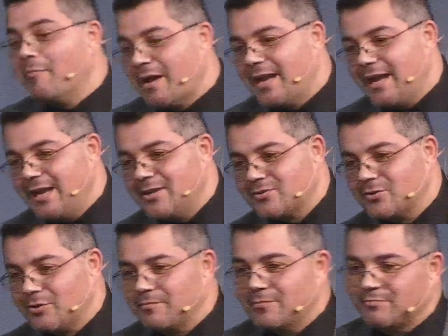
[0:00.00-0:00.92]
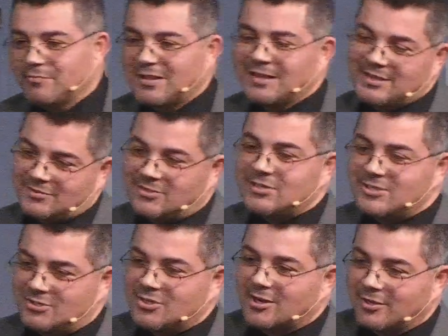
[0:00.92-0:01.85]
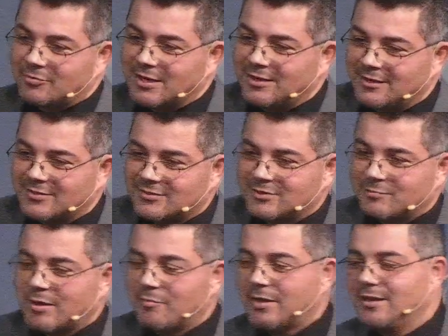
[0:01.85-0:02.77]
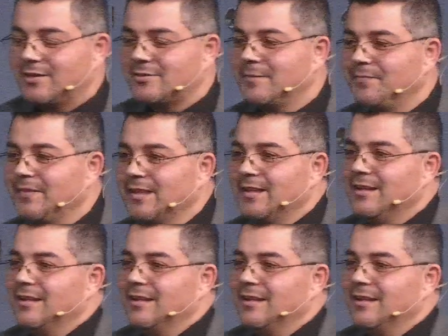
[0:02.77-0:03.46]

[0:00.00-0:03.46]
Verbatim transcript: about my age, so I guess she's young, right? Because she's about my age.